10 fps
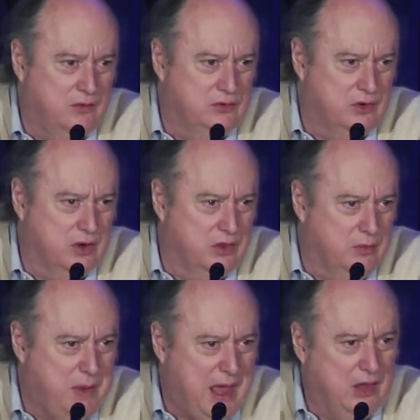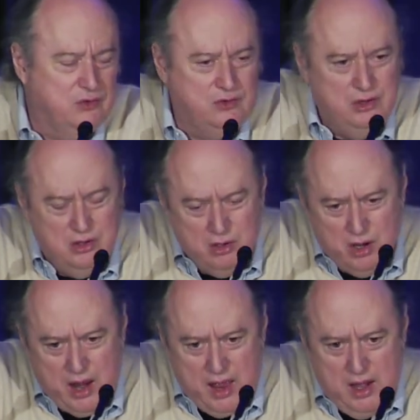during the past
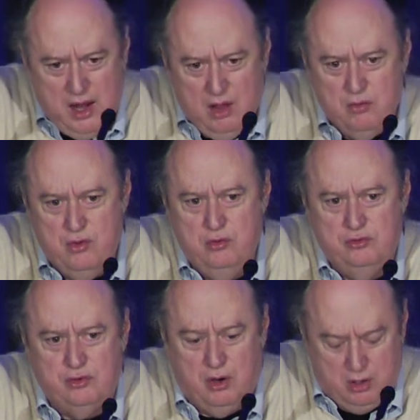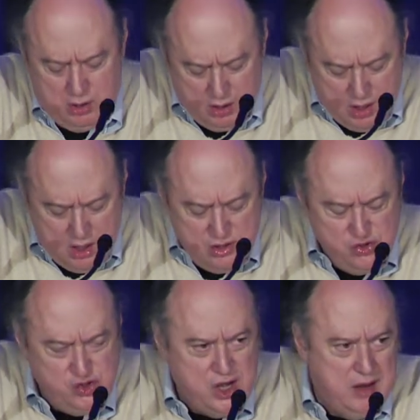year and how those are
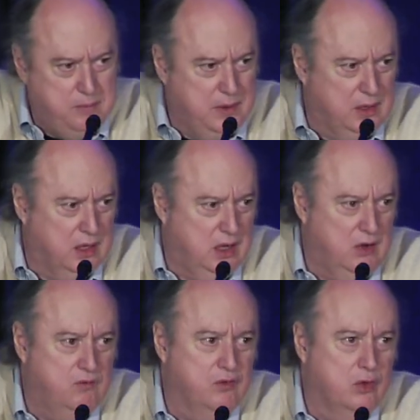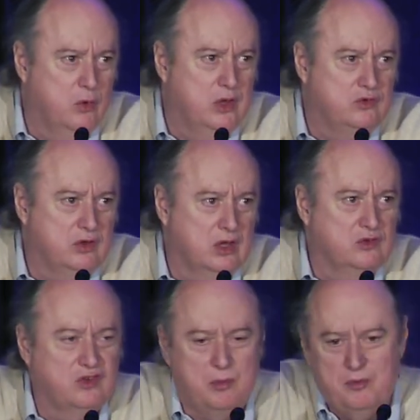shaping and influencing
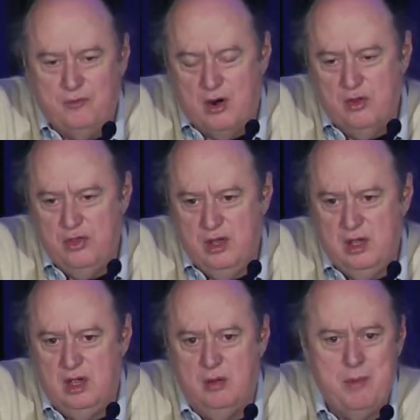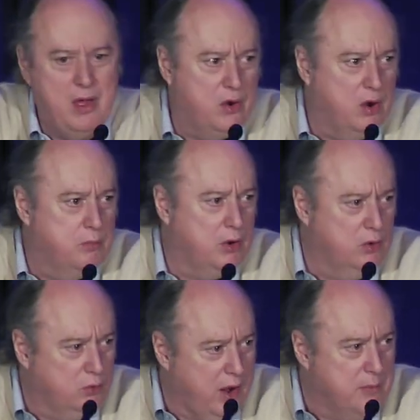some of our thinking about our
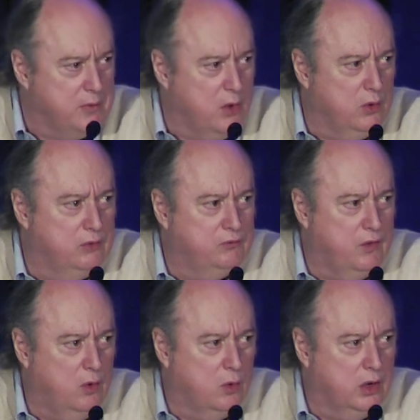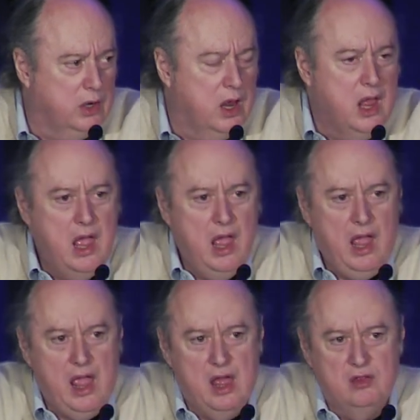program going forward,
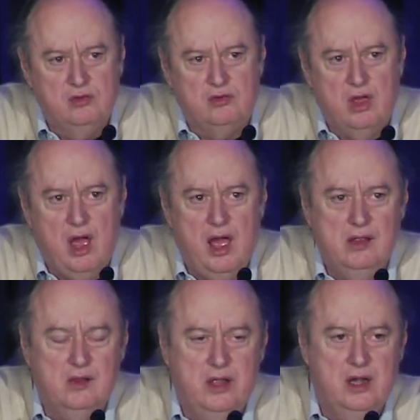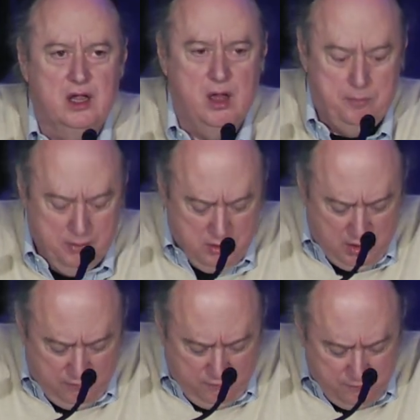and to highlight a couple
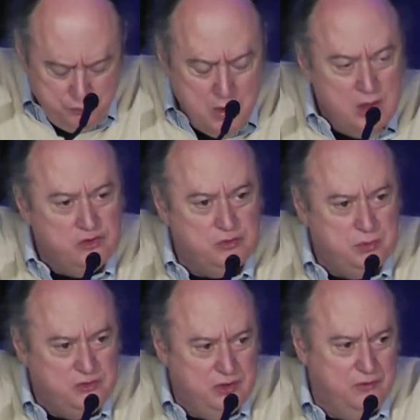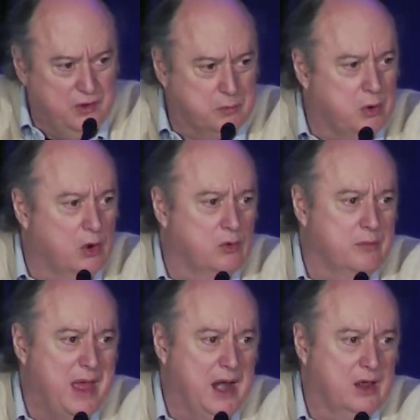of specific
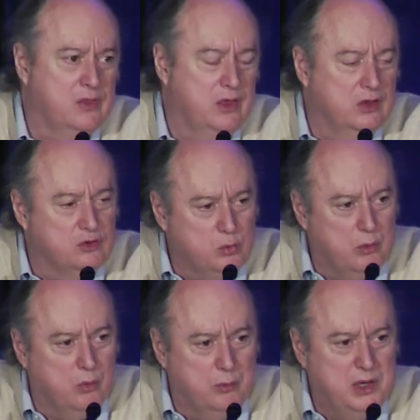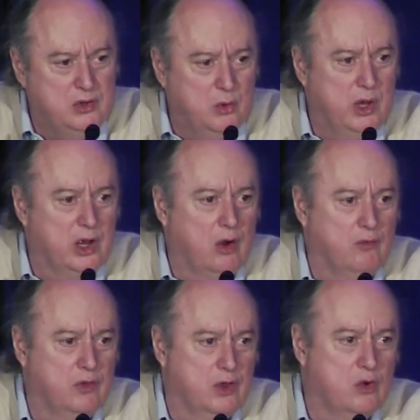programmatic things we will be doing
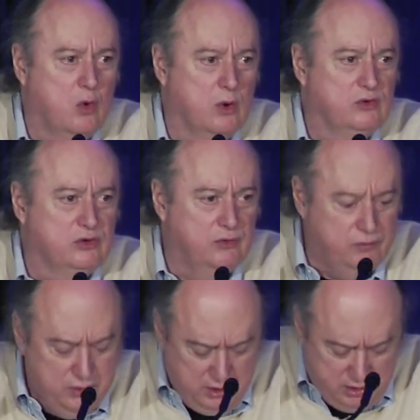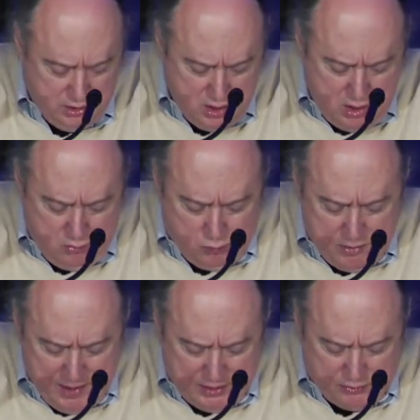over the course of the
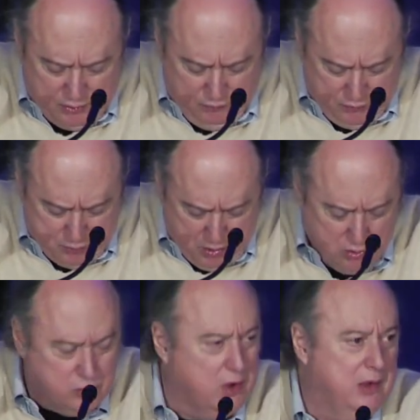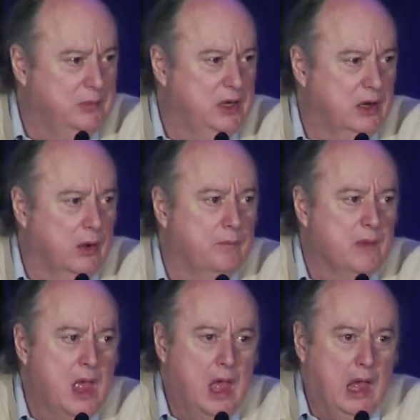remainder of the program year.
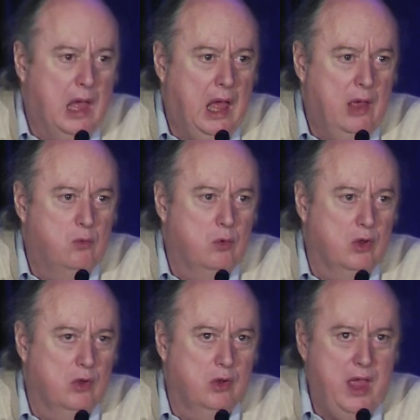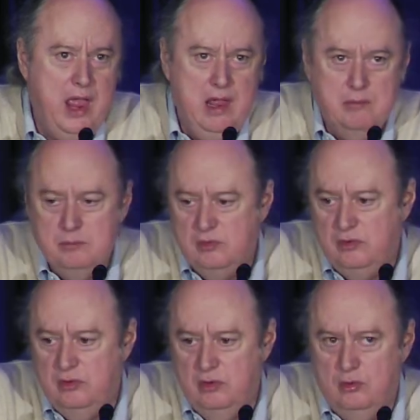I will aim
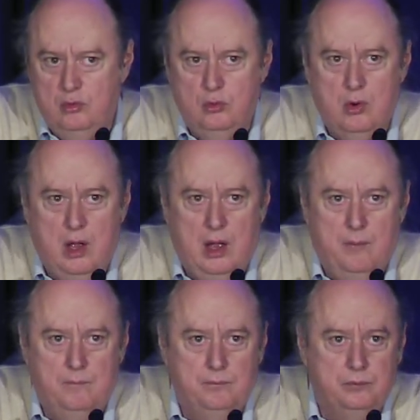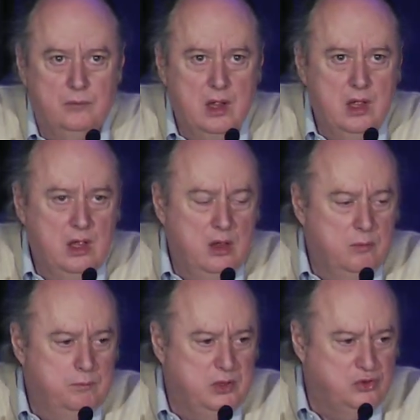to um,
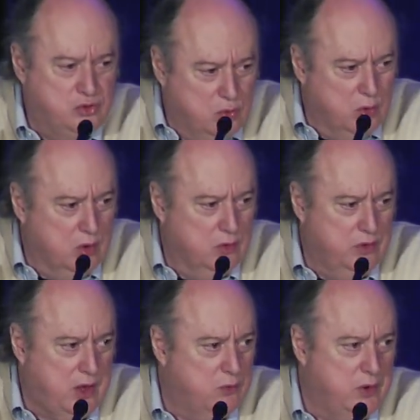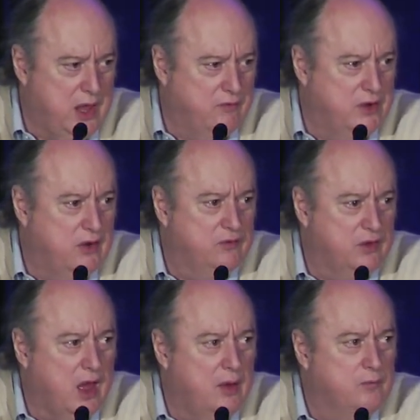be sure that we have enough
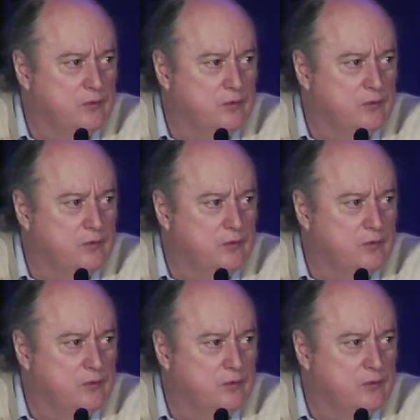time